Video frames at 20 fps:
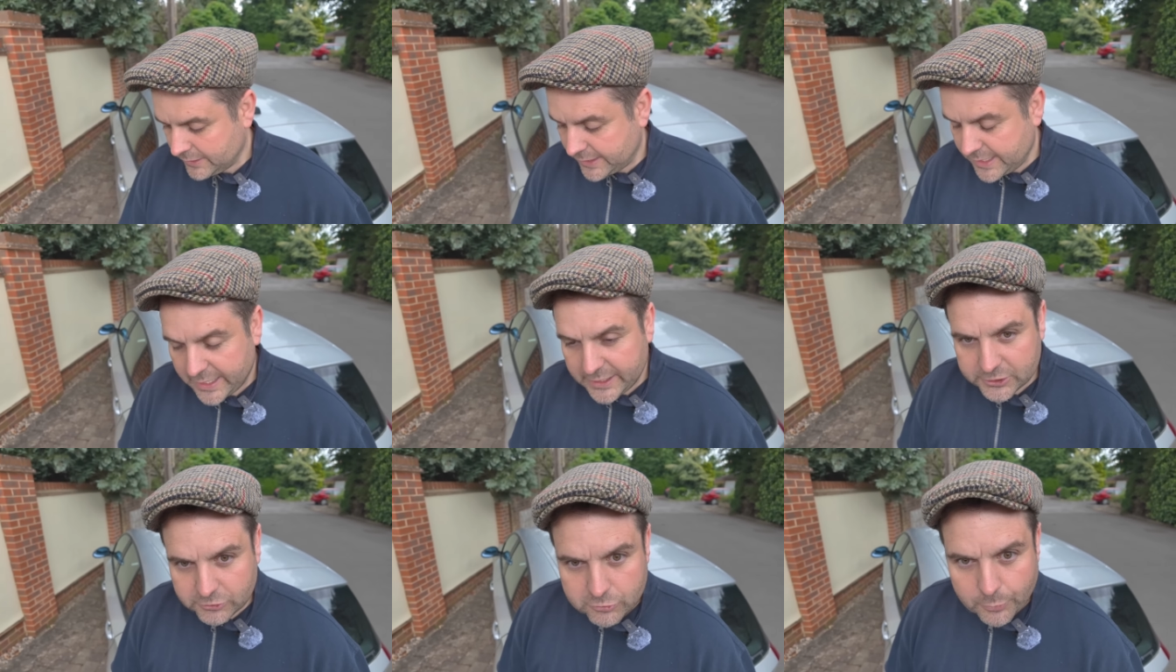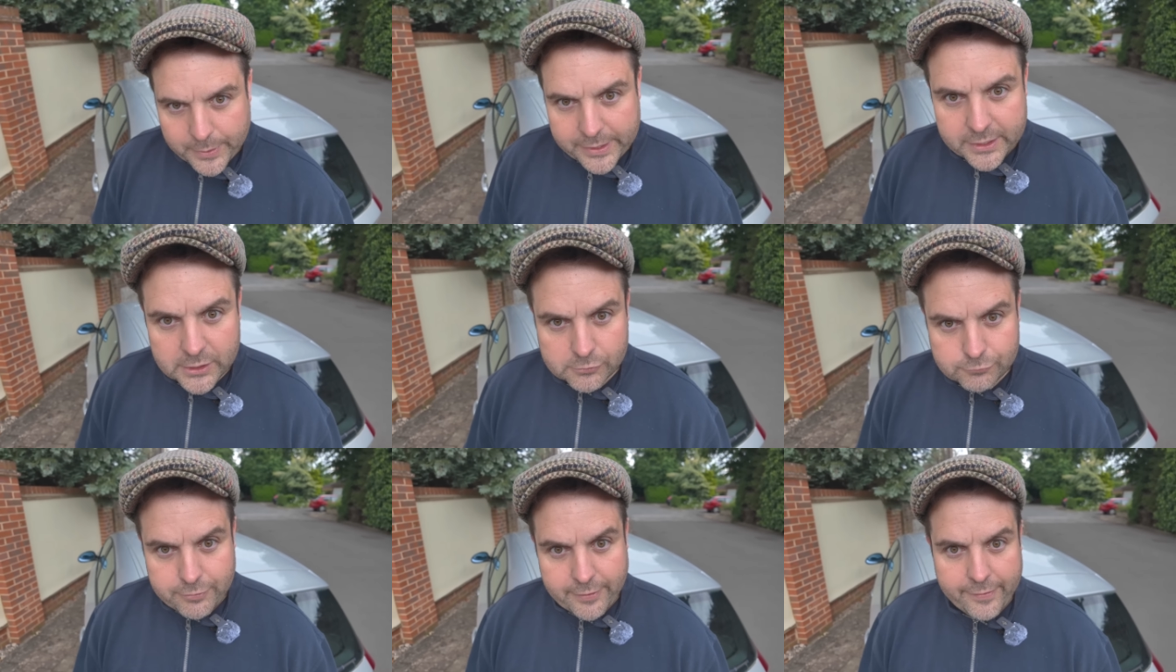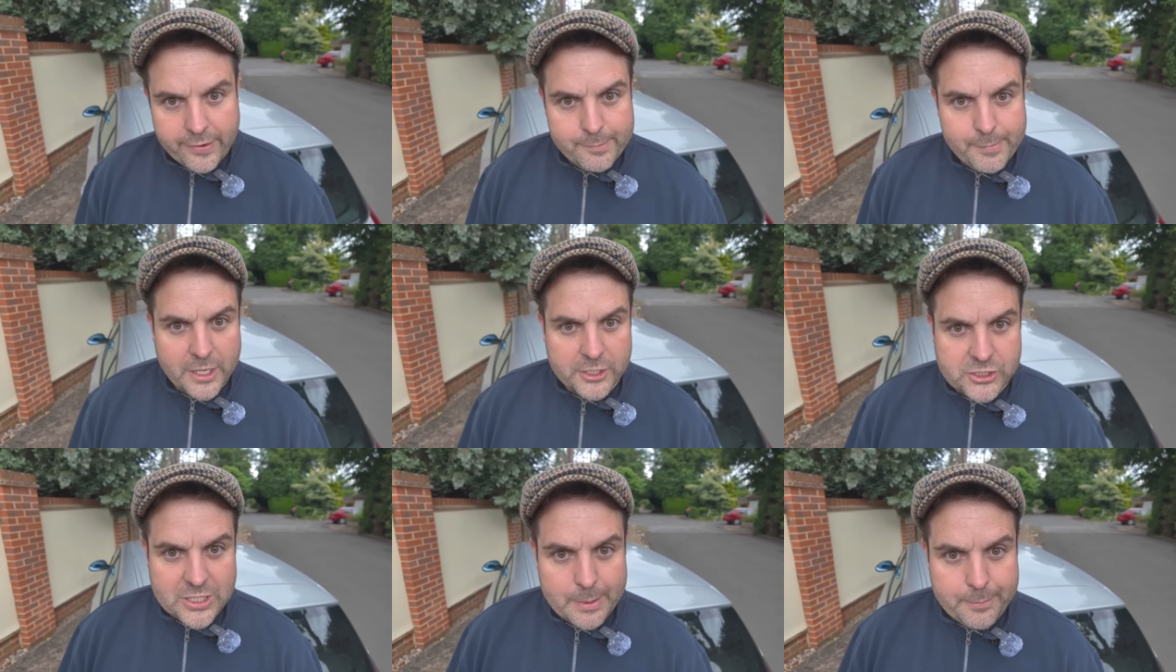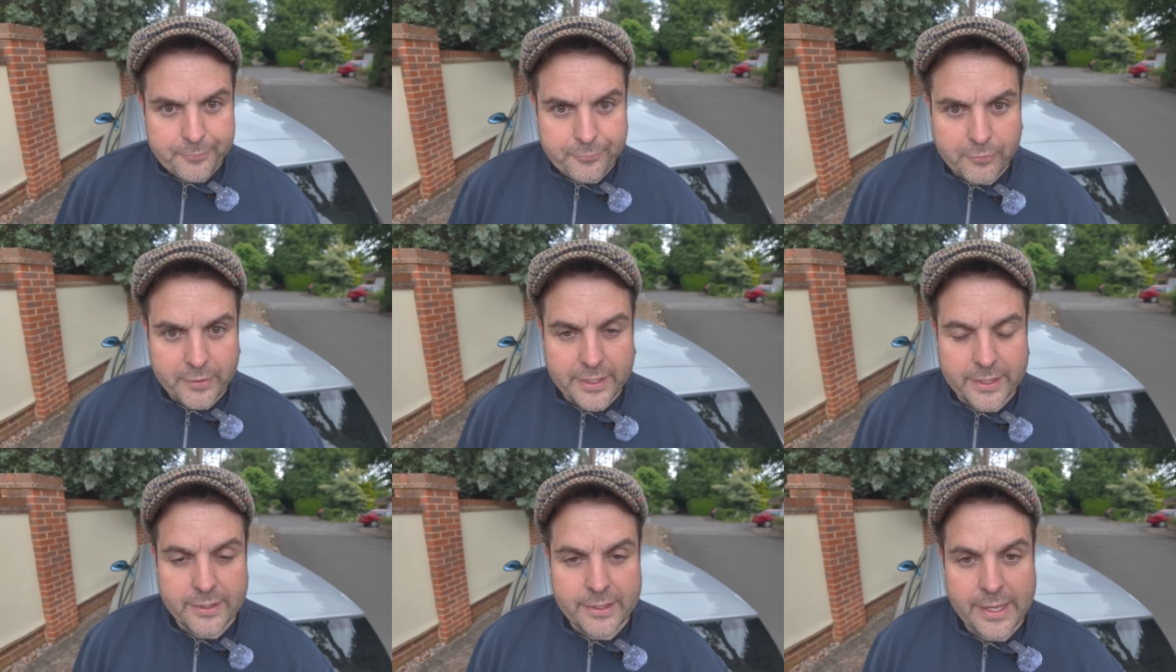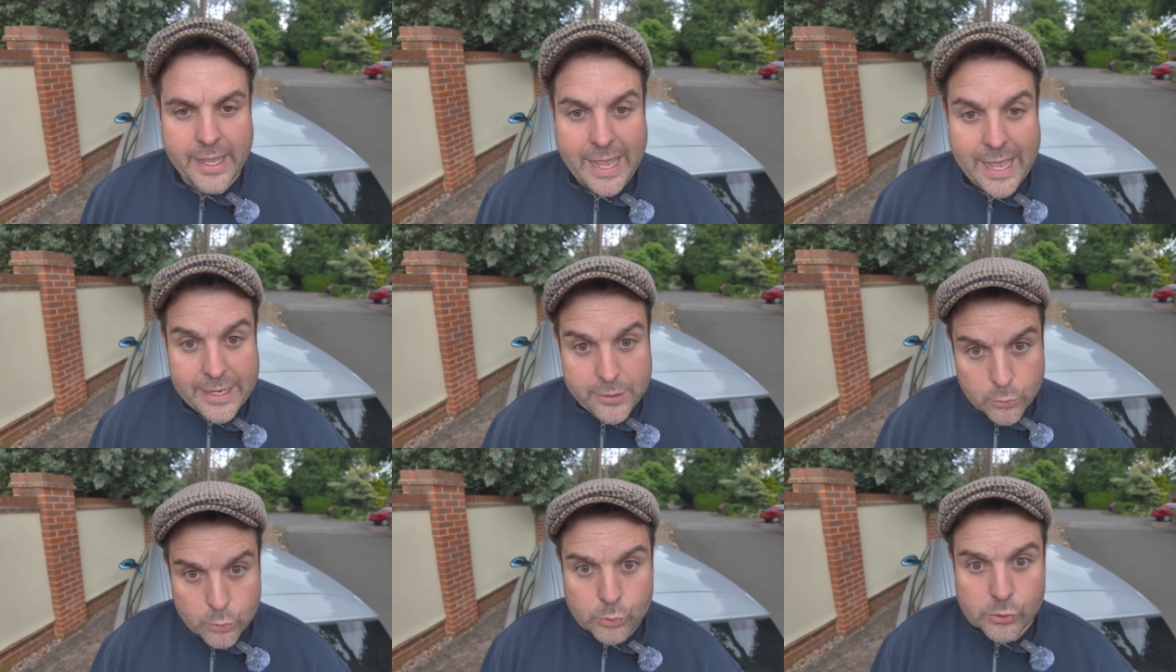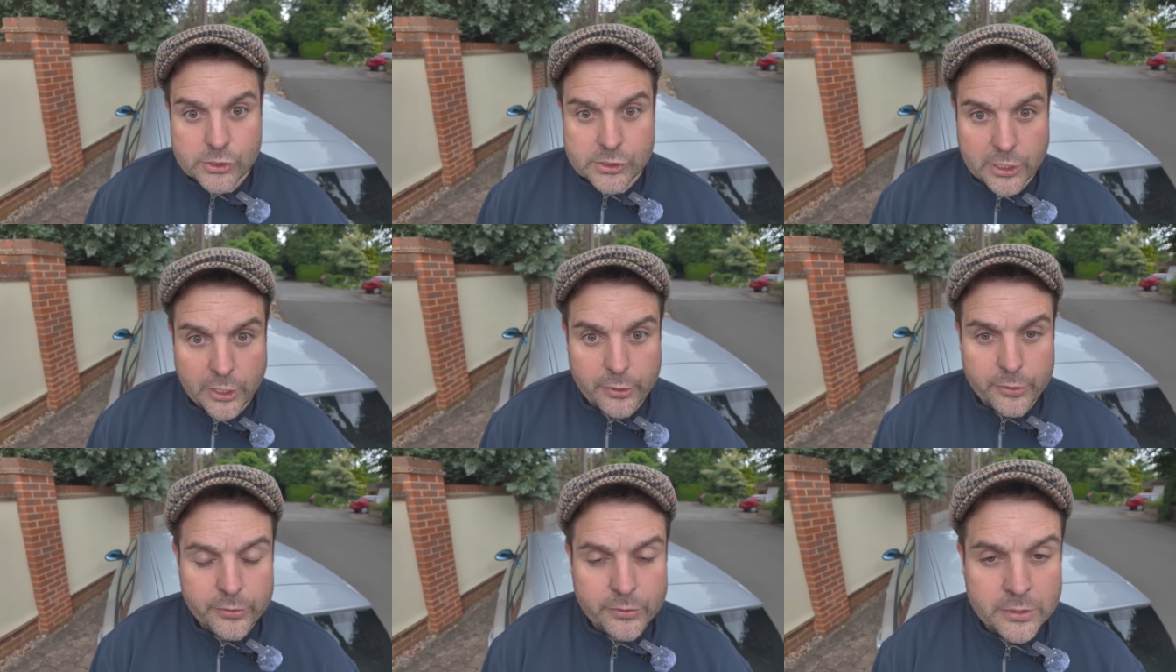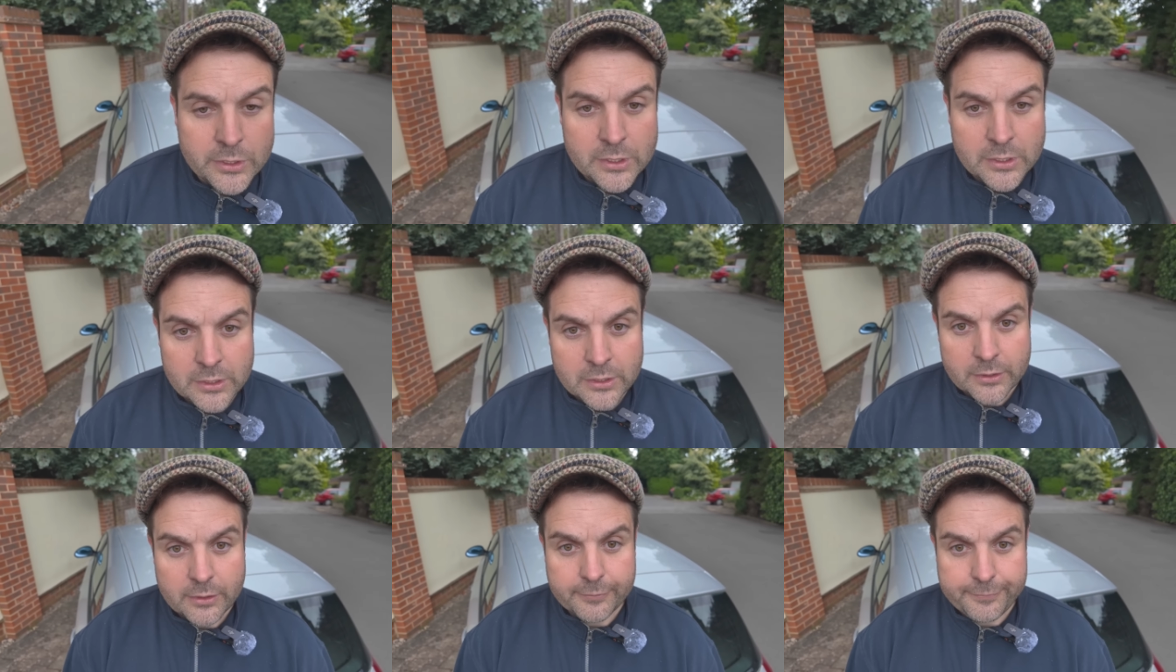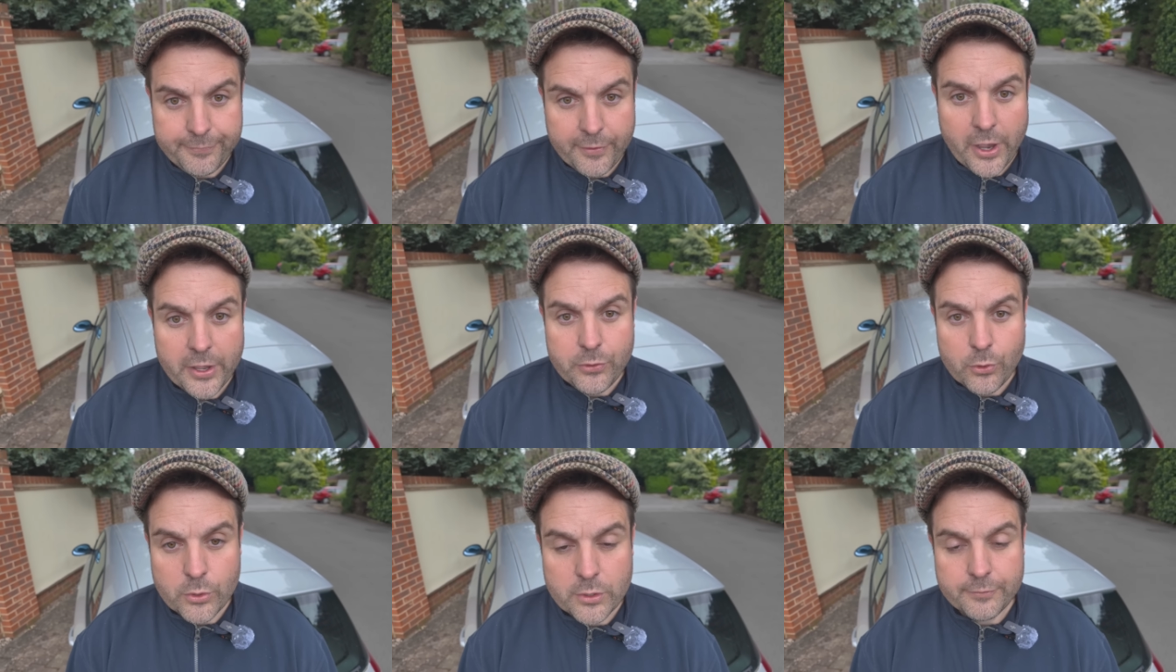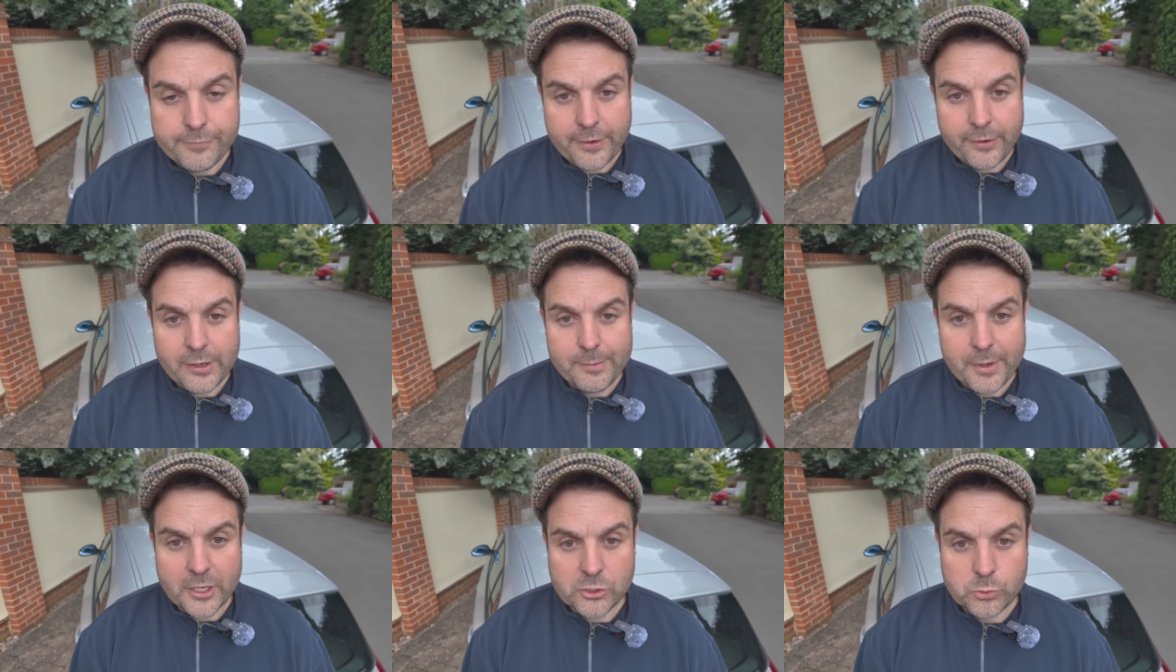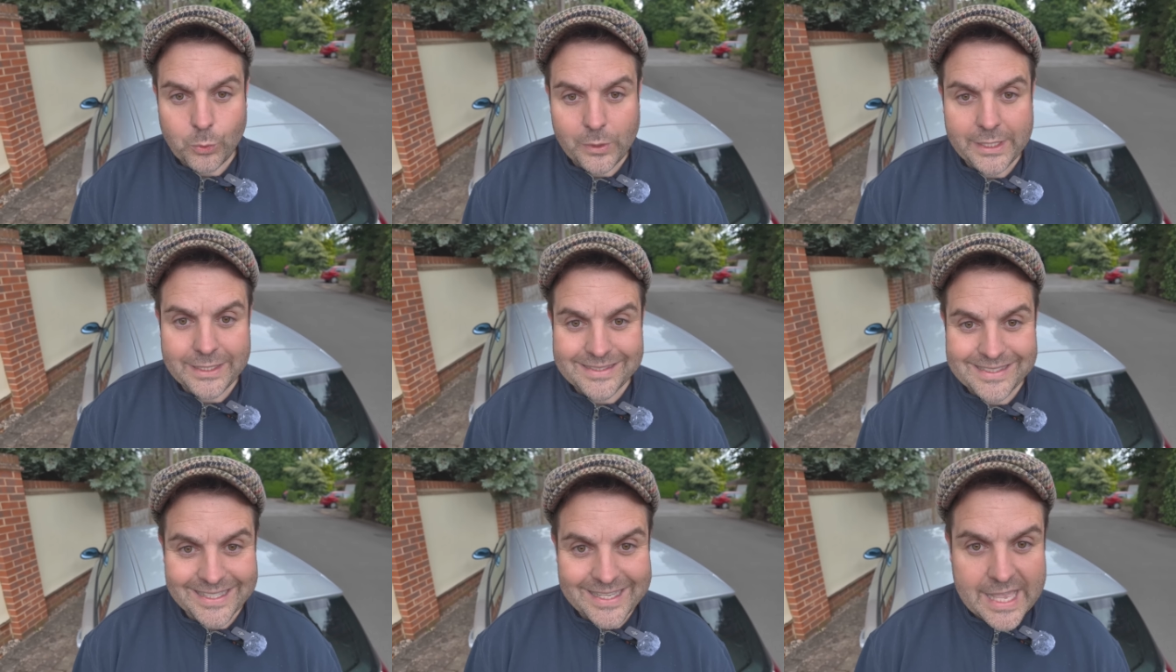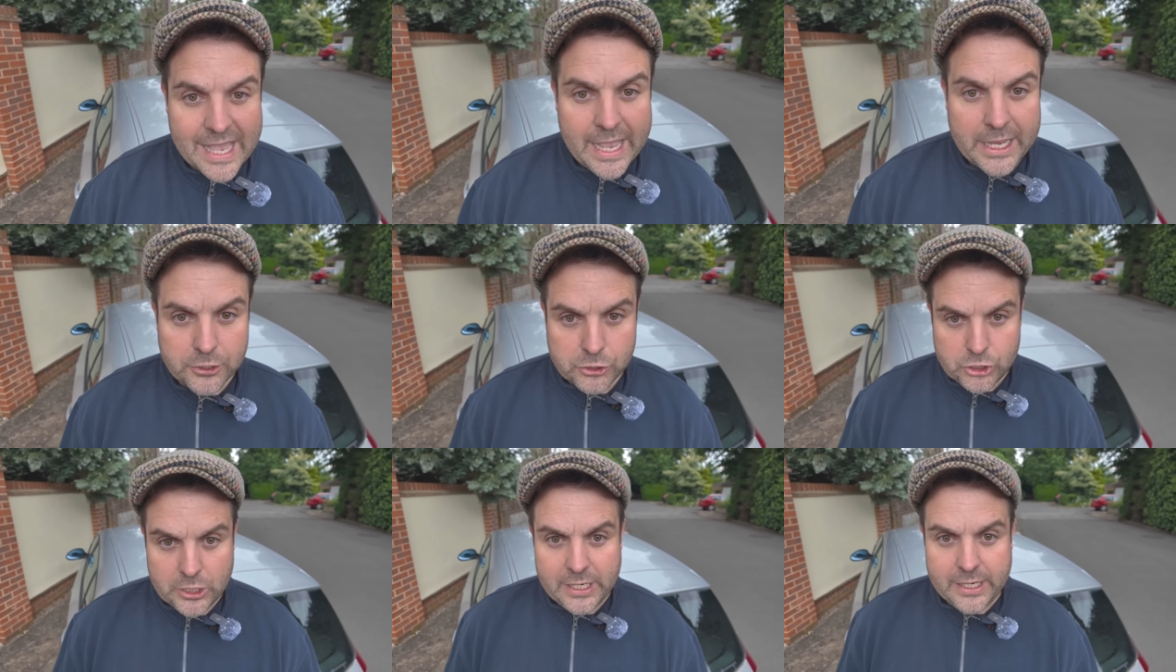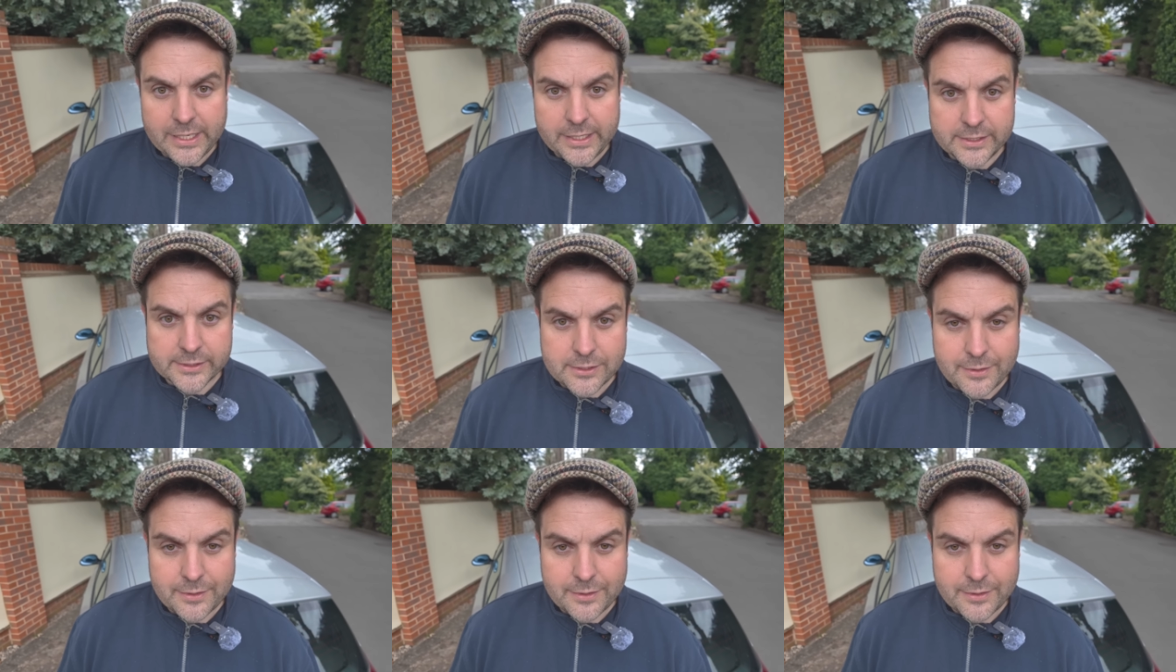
Geertruida is very much up for it. And also, but Feyenoord are very much willing to cash in.